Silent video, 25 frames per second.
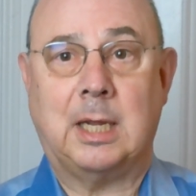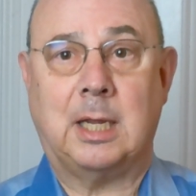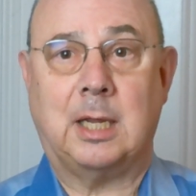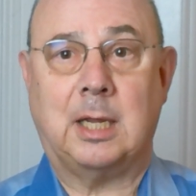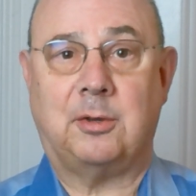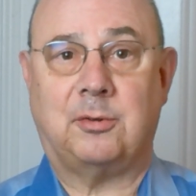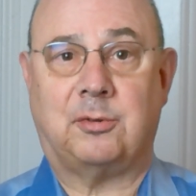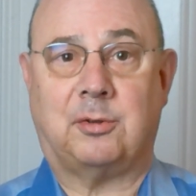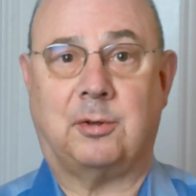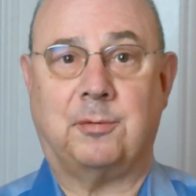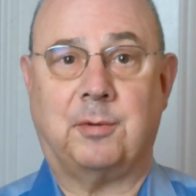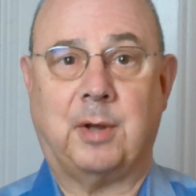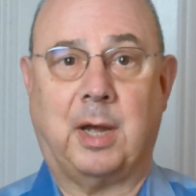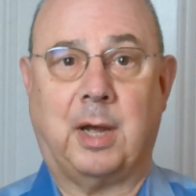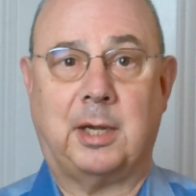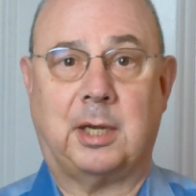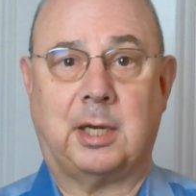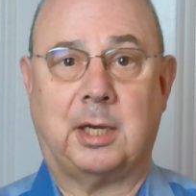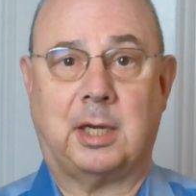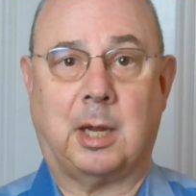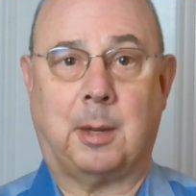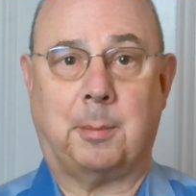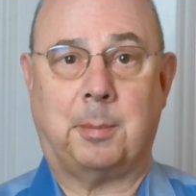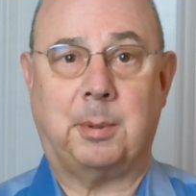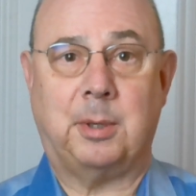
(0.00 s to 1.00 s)
is divided
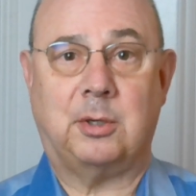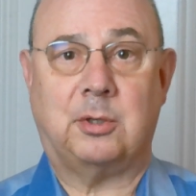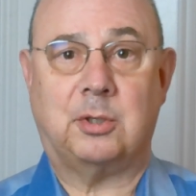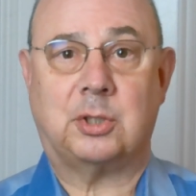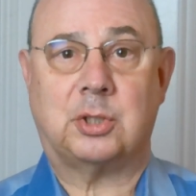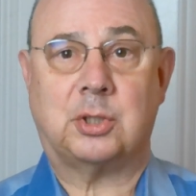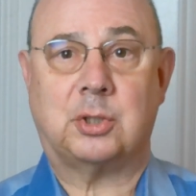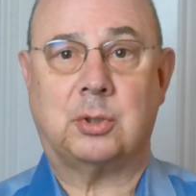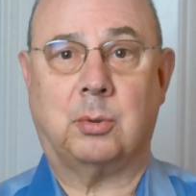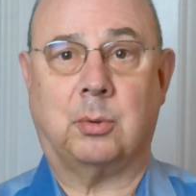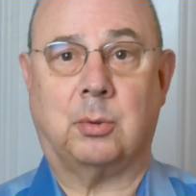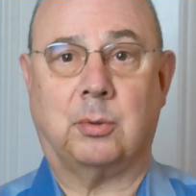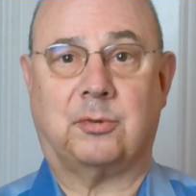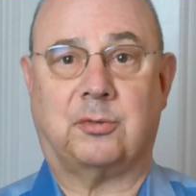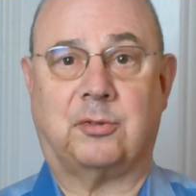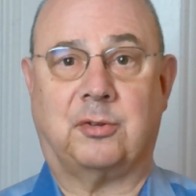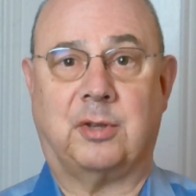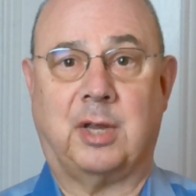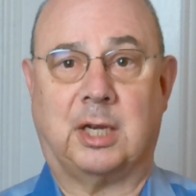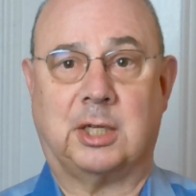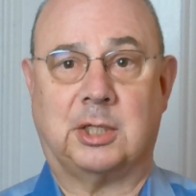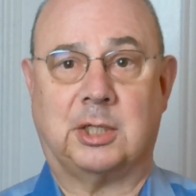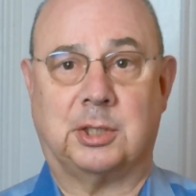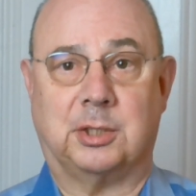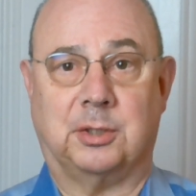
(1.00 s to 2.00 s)
up into short
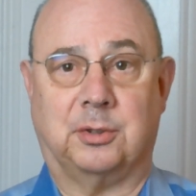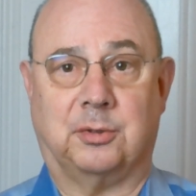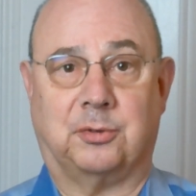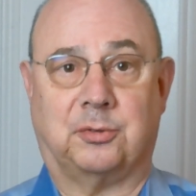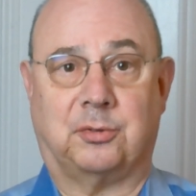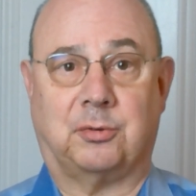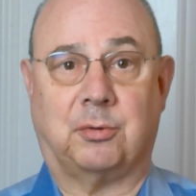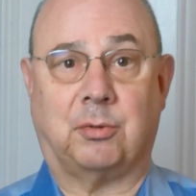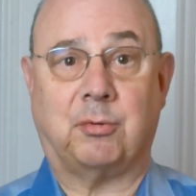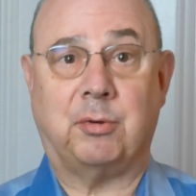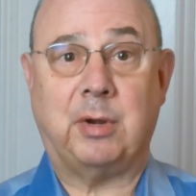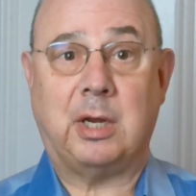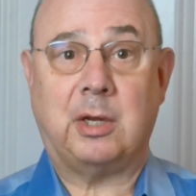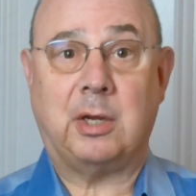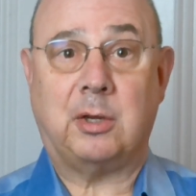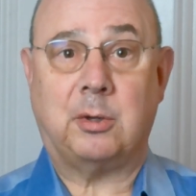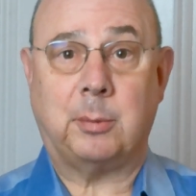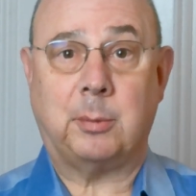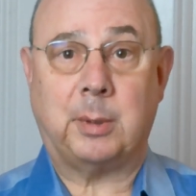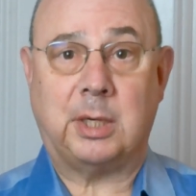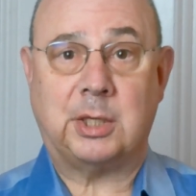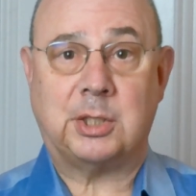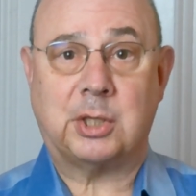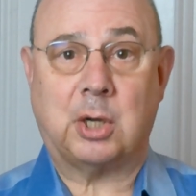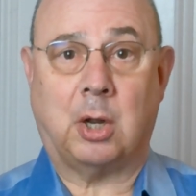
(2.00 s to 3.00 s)
sections, 3 to
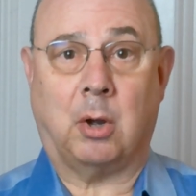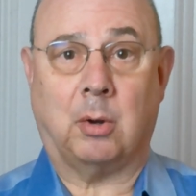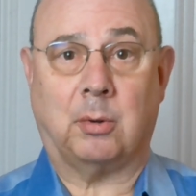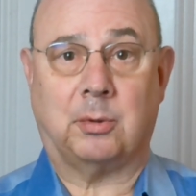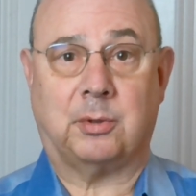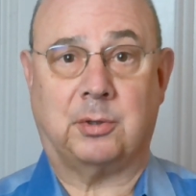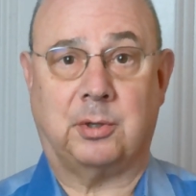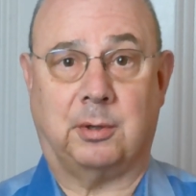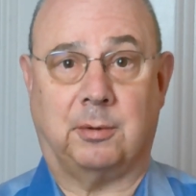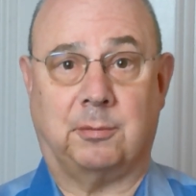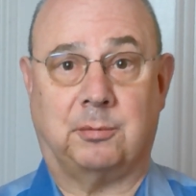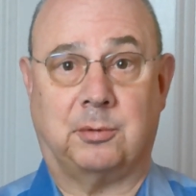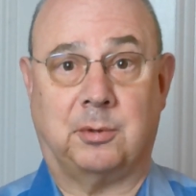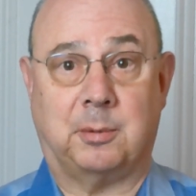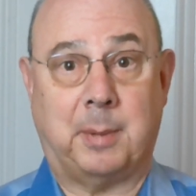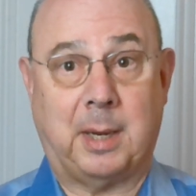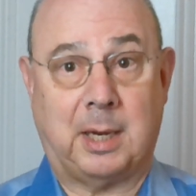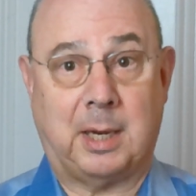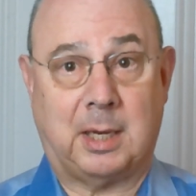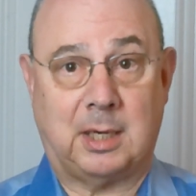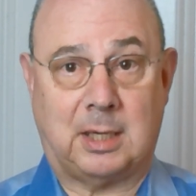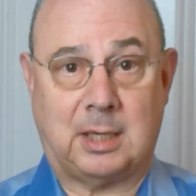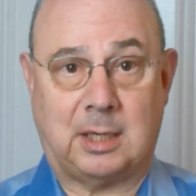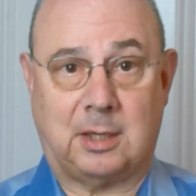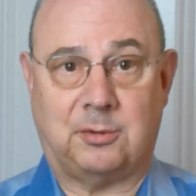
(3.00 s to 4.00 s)
each octave, to
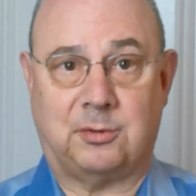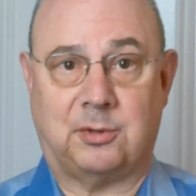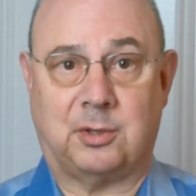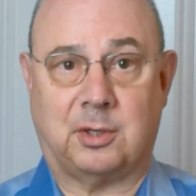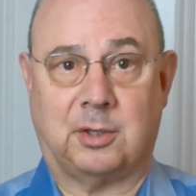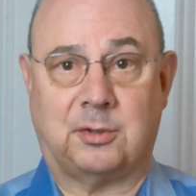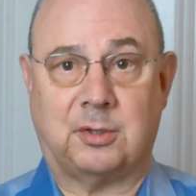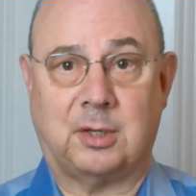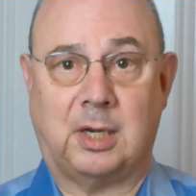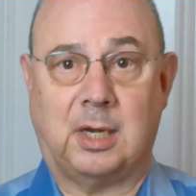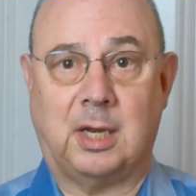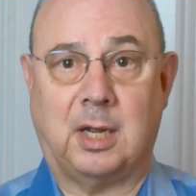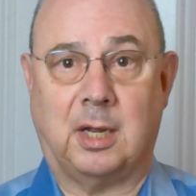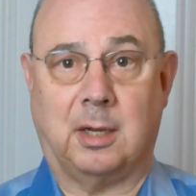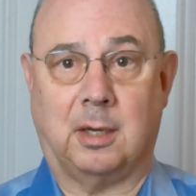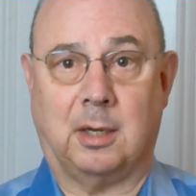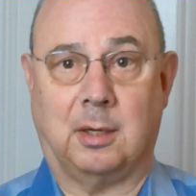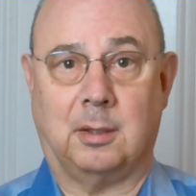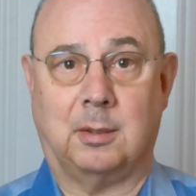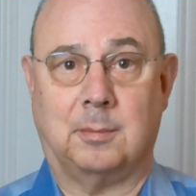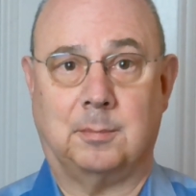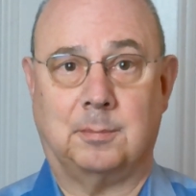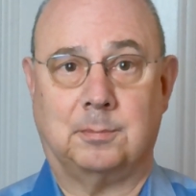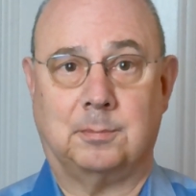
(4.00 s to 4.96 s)
make it easier to learn.